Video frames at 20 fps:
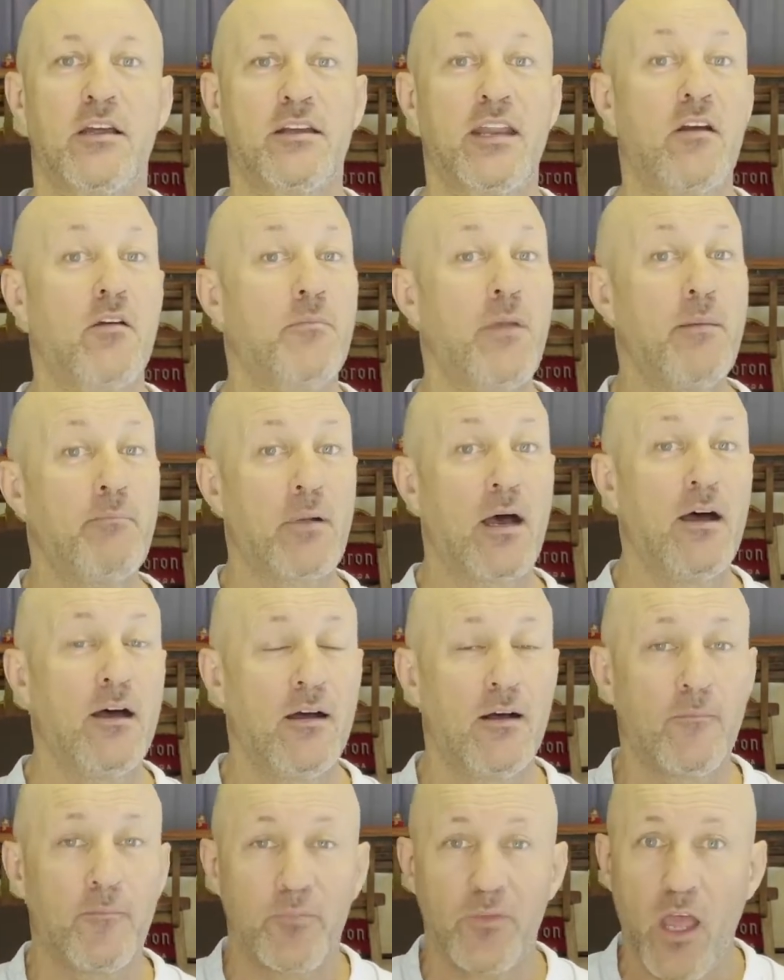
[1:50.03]
Now remember,
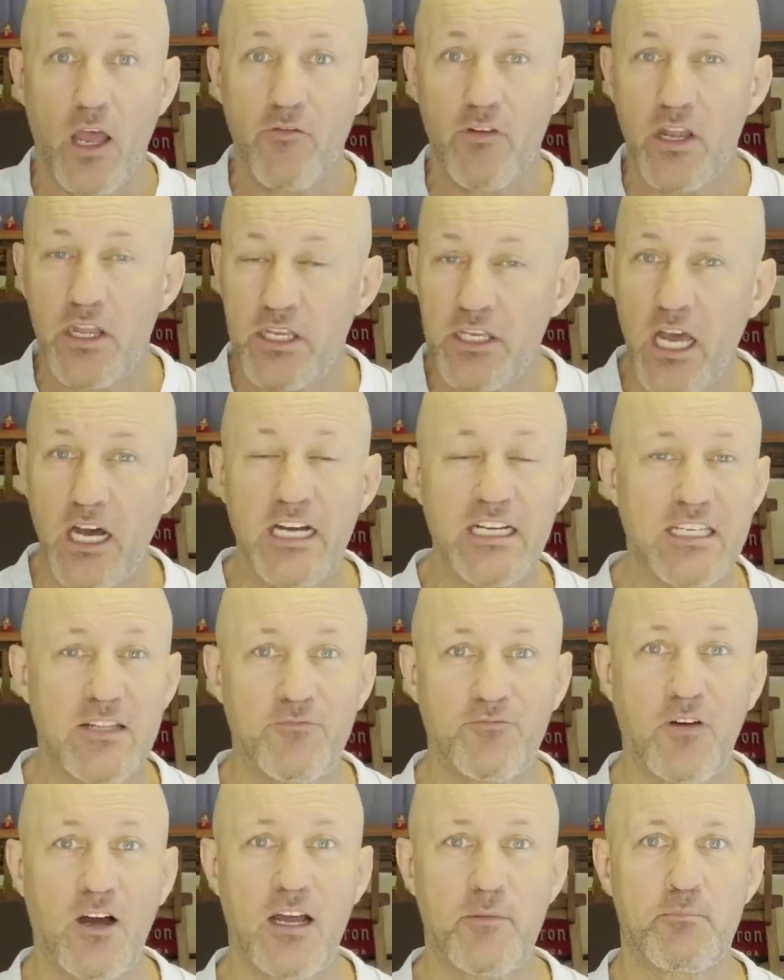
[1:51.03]
over
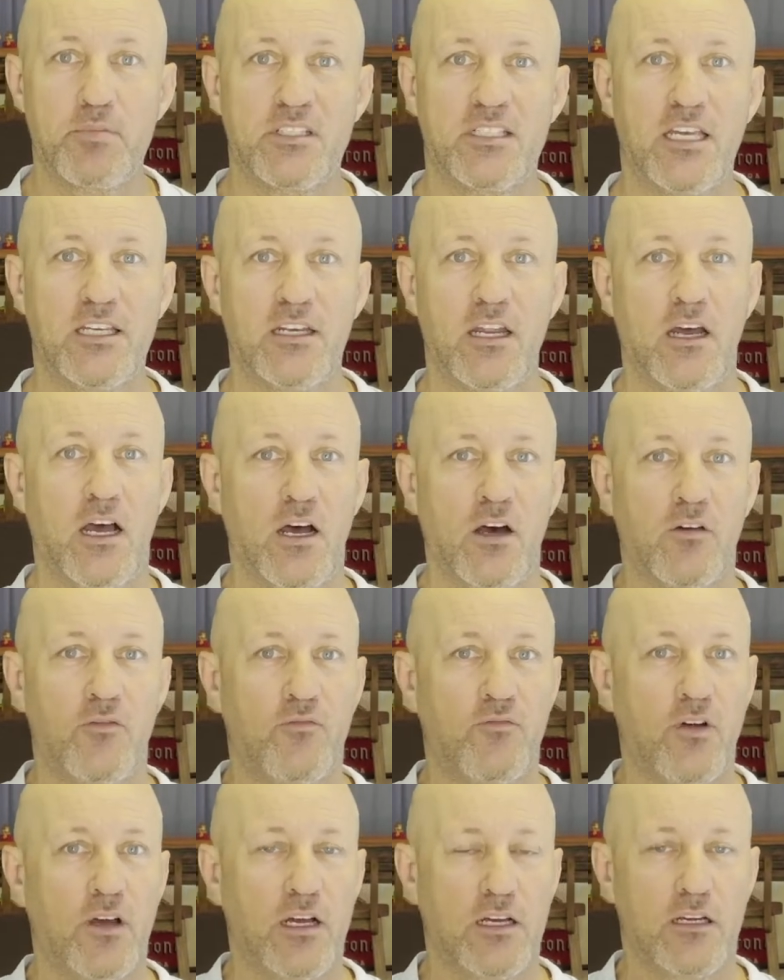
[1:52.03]
95%
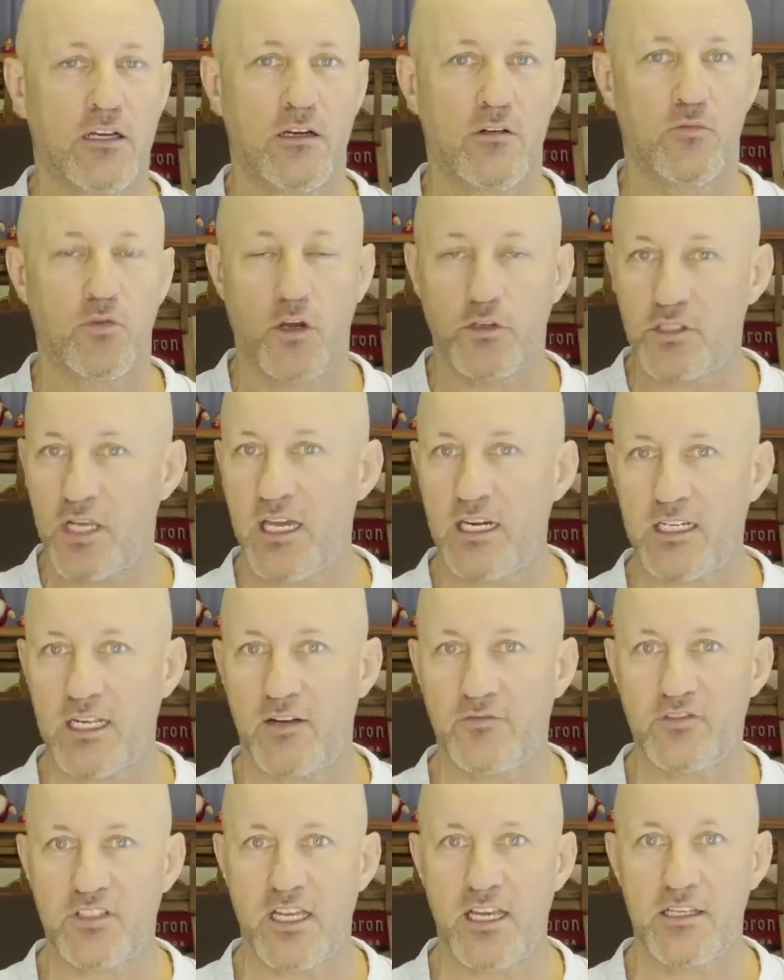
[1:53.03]
of rotator
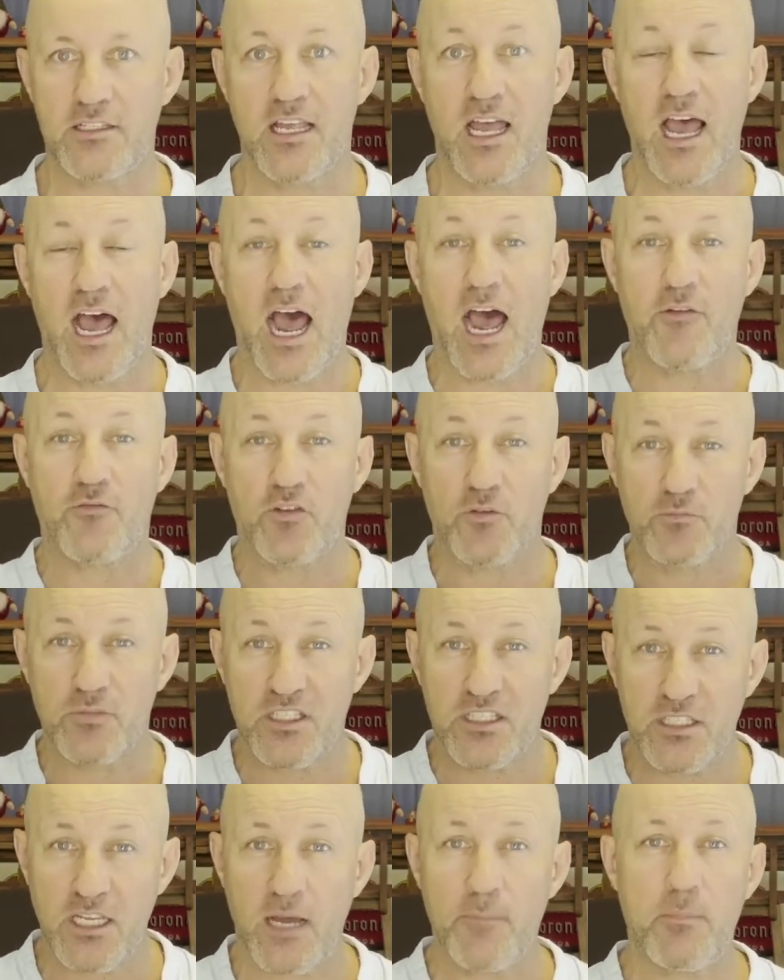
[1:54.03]
cuff tears are from
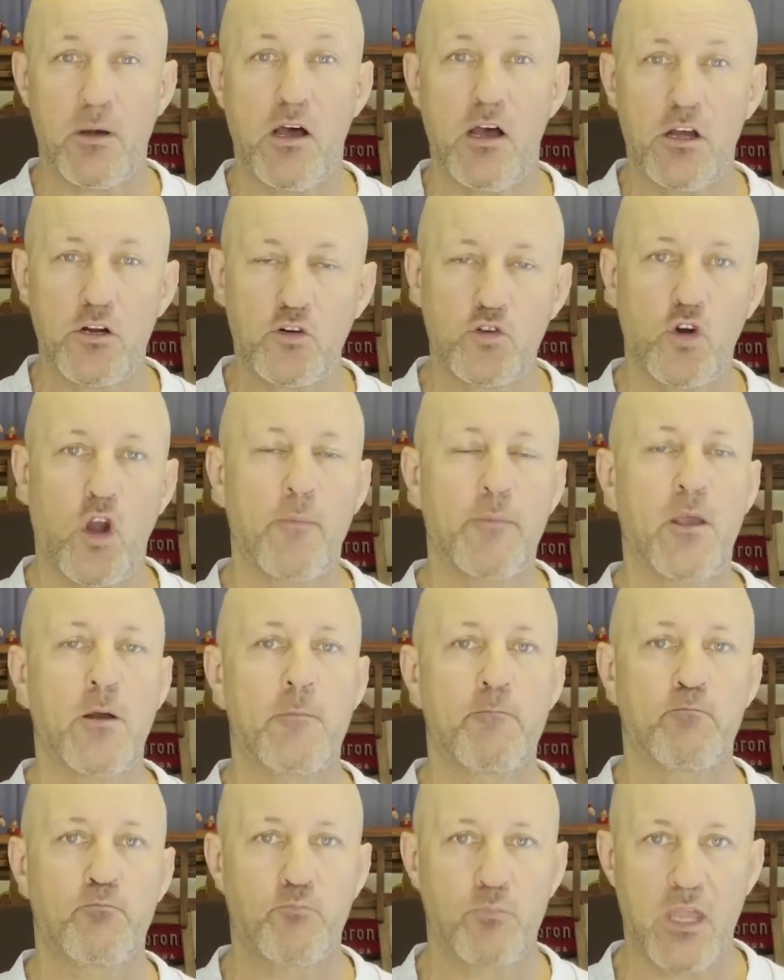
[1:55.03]

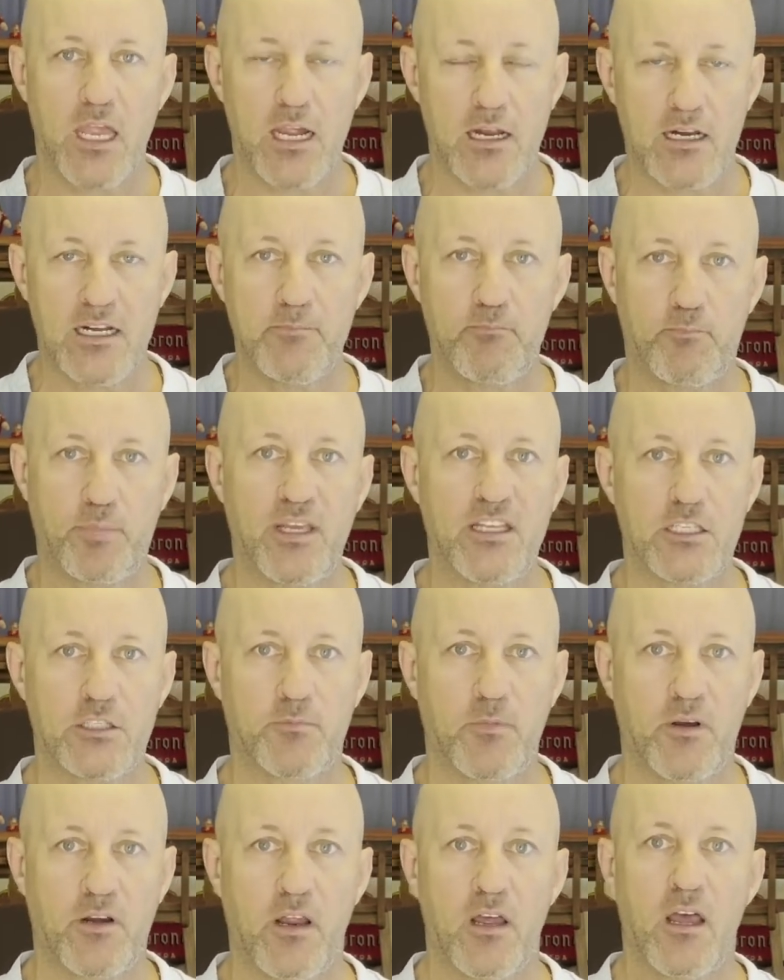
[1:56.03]
subacromial
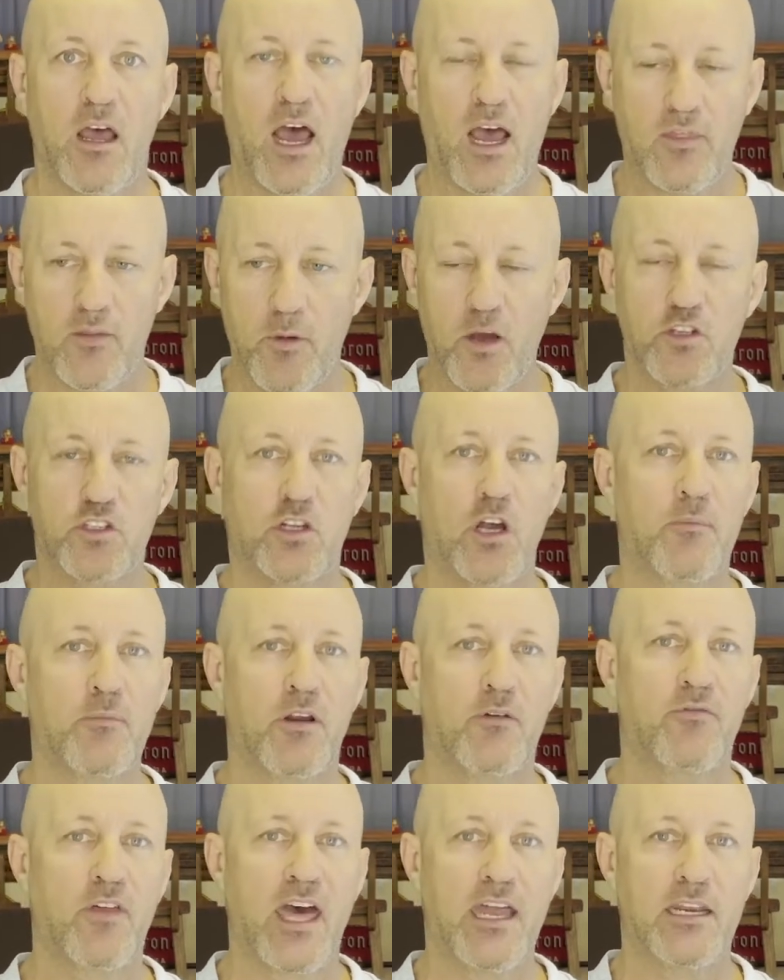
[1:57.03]
impingement, and the most common
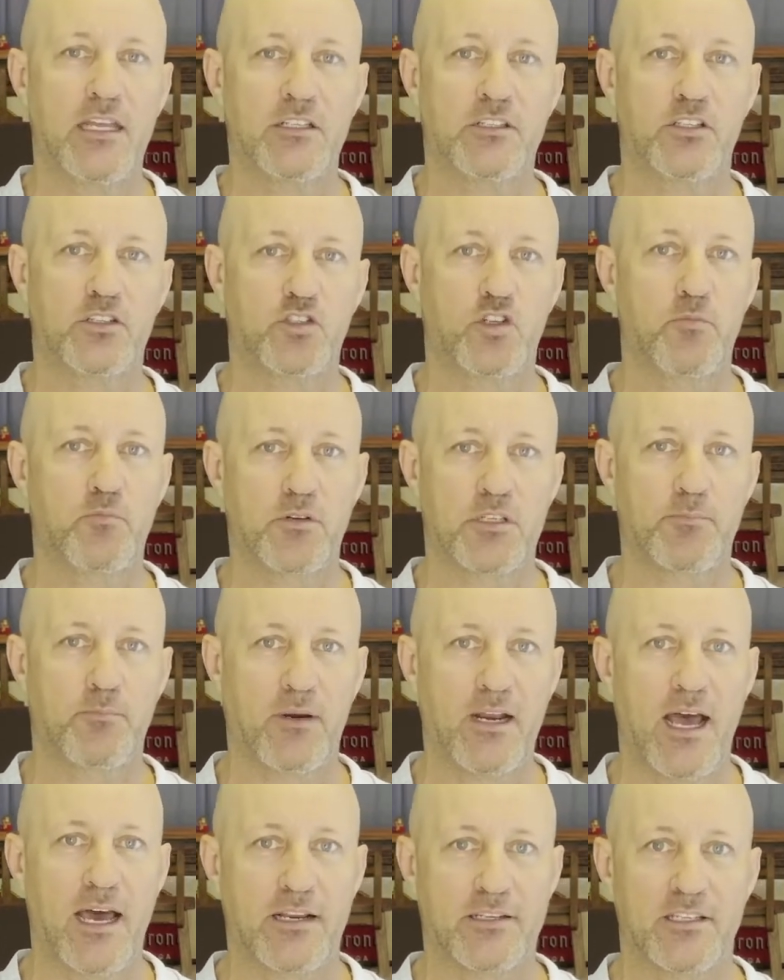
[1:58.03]
of that is the
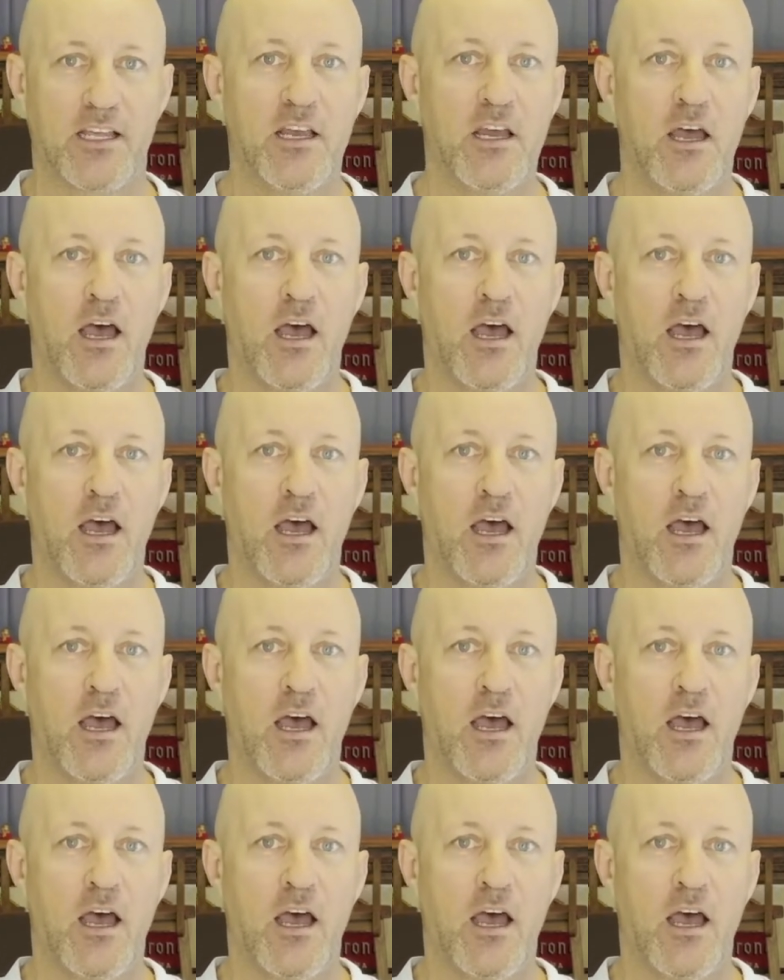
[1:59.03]
supraspinatus.